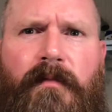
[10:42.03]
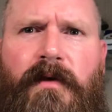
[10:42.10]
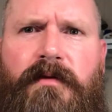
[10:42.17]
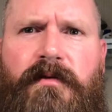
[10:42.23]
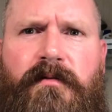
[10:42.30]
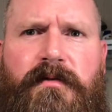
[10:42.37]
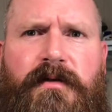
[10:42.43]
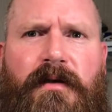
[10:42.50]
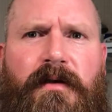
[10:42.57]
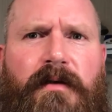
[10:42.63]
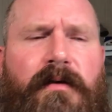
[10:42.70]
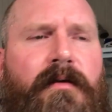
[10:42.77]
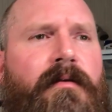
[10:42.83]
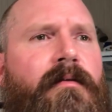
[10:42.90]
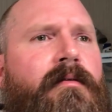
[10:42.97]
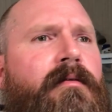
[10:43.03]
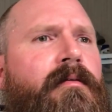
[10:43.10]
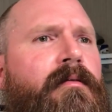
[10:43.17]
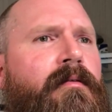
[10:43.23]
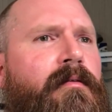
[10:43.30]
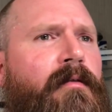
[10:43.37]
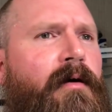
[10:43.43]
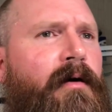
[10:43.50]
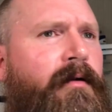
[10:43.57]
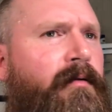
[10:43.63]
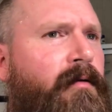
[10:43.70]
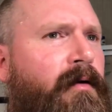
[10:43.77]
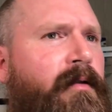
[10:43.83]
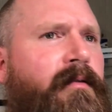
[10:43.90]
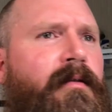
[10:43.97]
As you can see, not a
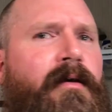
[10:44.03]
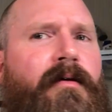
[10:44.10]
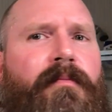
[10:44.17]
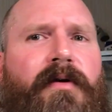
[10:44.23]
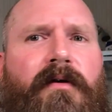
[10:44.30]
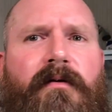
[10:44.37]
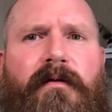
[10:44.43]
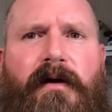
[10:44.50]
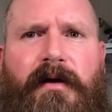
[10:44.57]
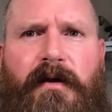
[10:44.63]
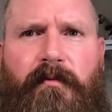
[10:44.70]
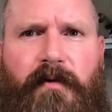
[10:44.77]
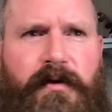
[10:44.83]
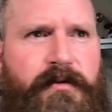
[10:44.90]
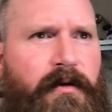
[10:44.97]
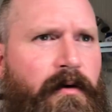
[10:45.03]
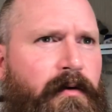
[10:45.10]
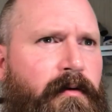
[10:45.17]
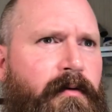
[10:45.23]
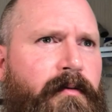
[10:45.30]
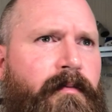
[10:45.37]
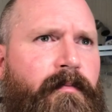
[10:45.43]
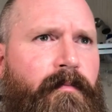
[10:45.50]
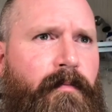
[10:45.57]
lot of dip here like it was earlier.